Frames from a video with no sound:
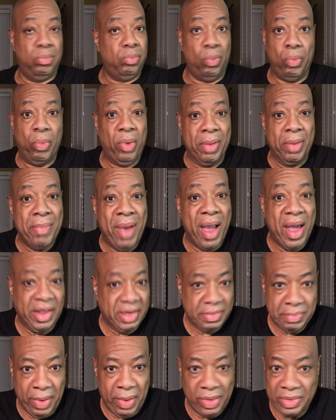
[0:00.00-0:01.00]
What a bad
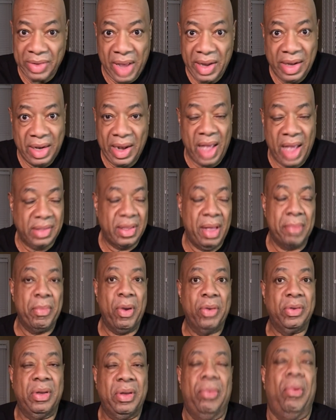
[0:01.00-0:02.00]
experience. I didn't like that
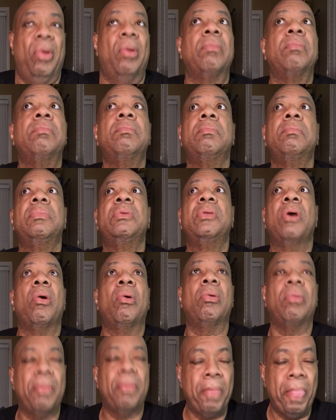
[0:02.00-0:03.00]
emergency room. So
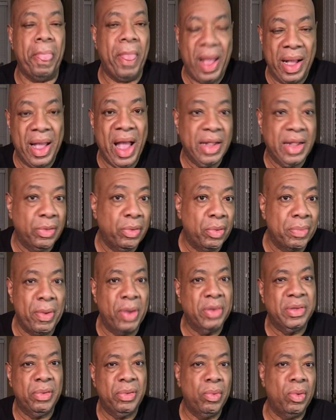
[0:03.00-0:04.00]
I got through the
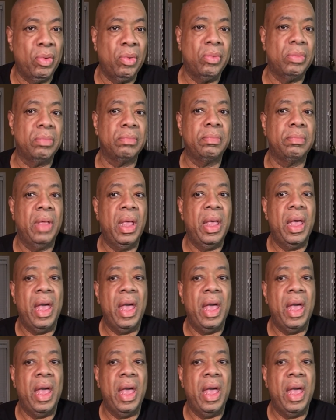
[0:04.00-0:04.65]
emergency room.